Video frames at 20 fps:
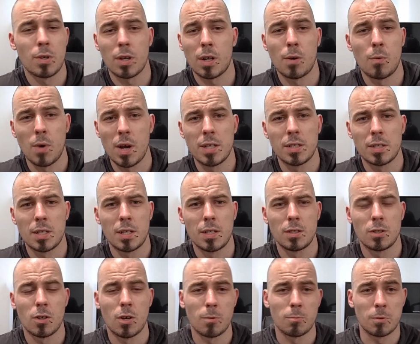We're not going to waste
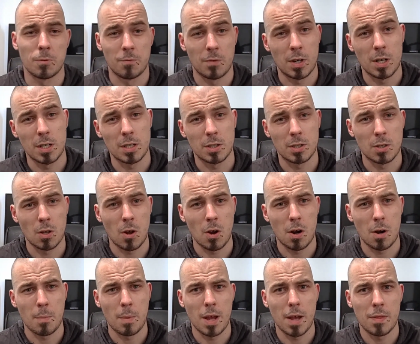any time because we're very
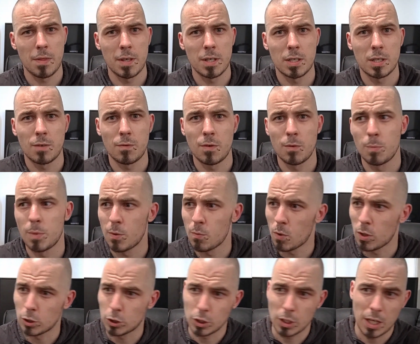excited about this. If you've
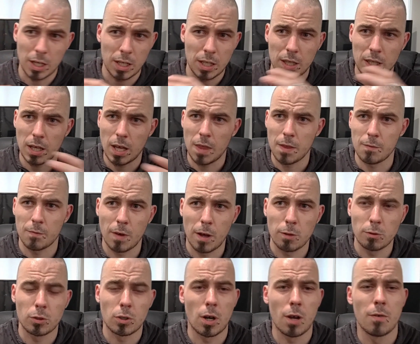been watching any of the other
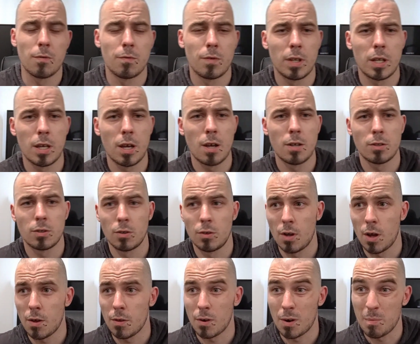Voltrove videos, you
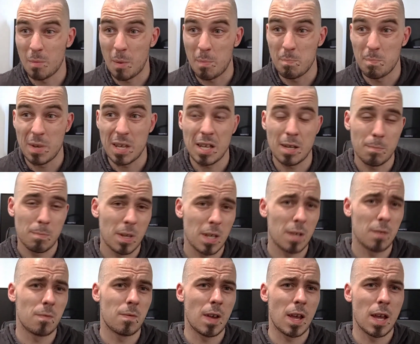know that I'm a big,
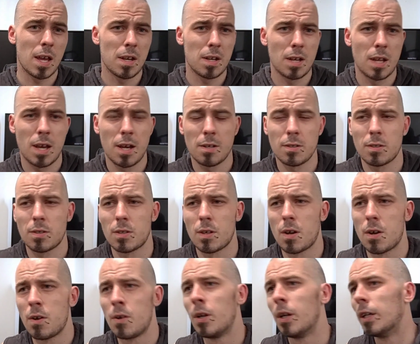big fan now.
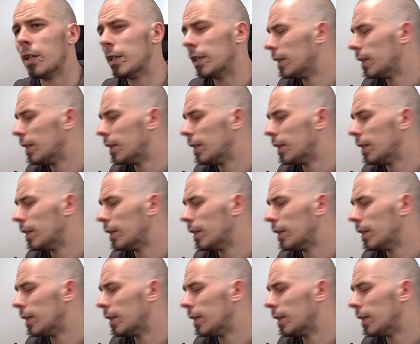So